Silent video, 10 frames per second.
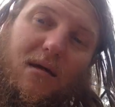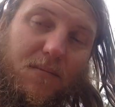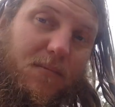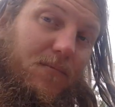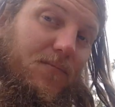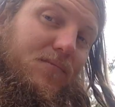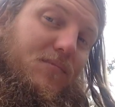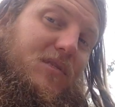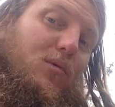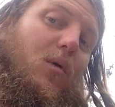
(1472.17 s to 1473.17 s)
to
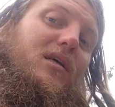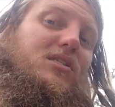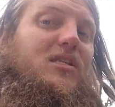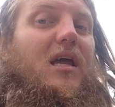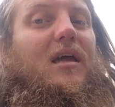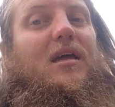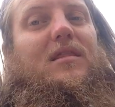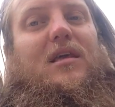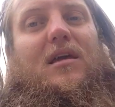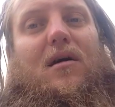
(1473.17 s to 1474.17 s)
stay
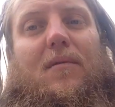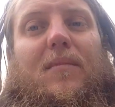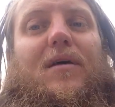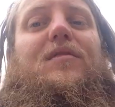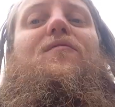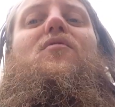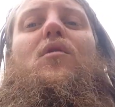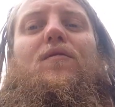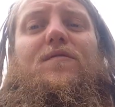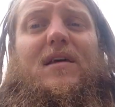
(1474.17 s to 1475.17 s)
in the
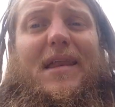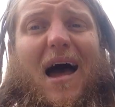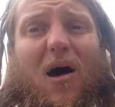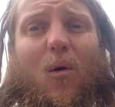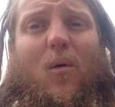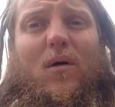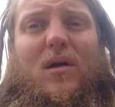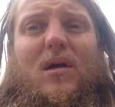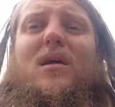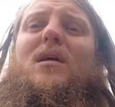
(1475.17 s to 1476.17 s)
flow of the now,
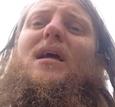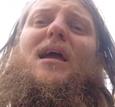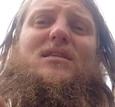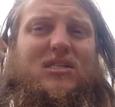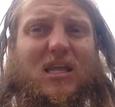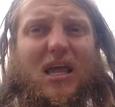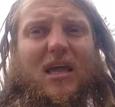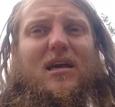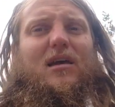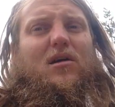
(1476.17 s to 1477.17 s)
and
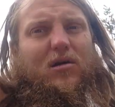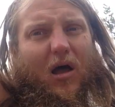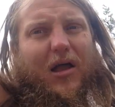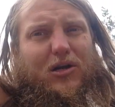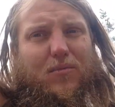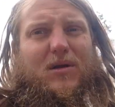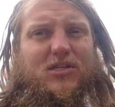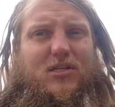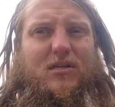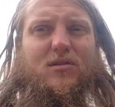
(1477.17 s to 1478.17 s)
stay on your
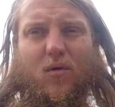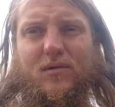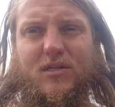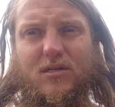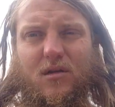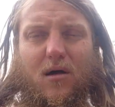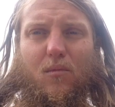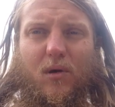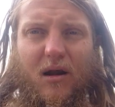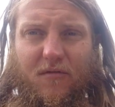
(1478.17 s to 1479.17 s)
mission towards
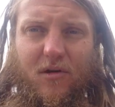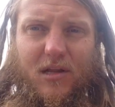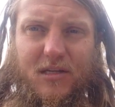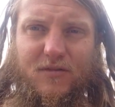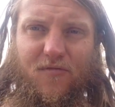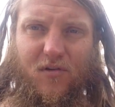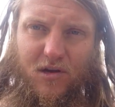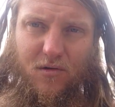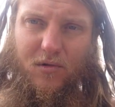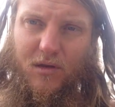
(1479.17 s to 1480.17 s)
whatever it is for
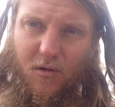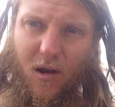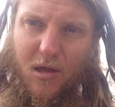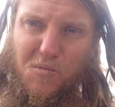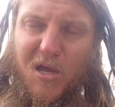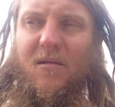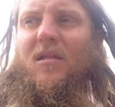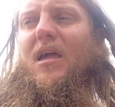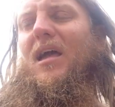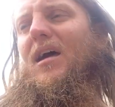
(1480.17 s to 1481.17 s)
you. You know what I
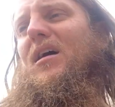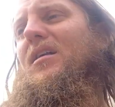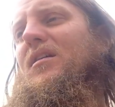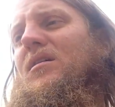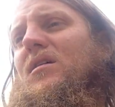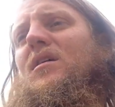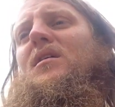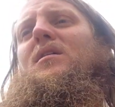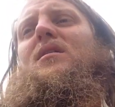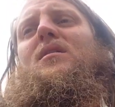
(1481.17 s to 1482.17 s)
mean? And
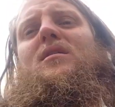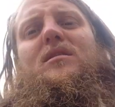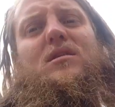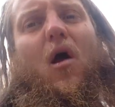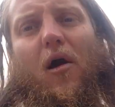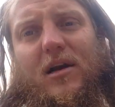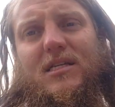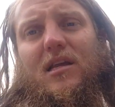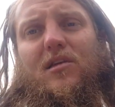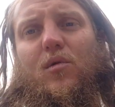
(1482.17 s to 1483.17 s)
it's the
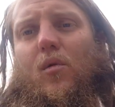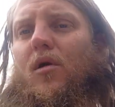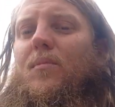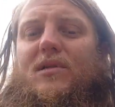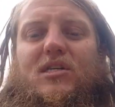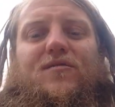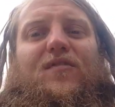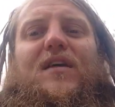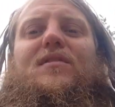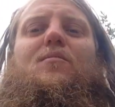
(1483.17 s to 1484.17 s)
hardest thing in the world, but
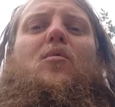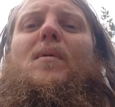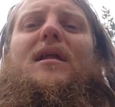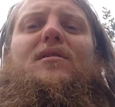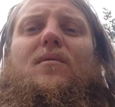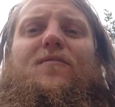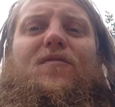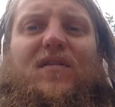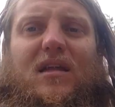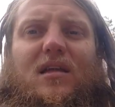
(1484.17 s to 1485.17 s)
just feed the momentum,
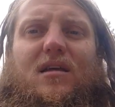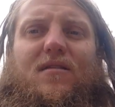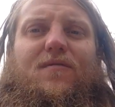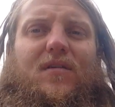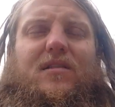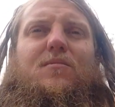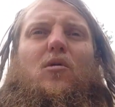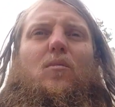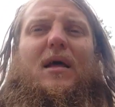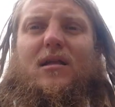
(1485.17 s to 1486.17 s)
feed the
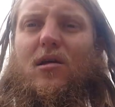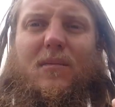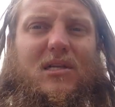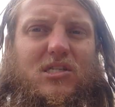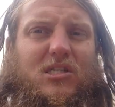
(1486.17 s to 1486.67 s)
momentum, and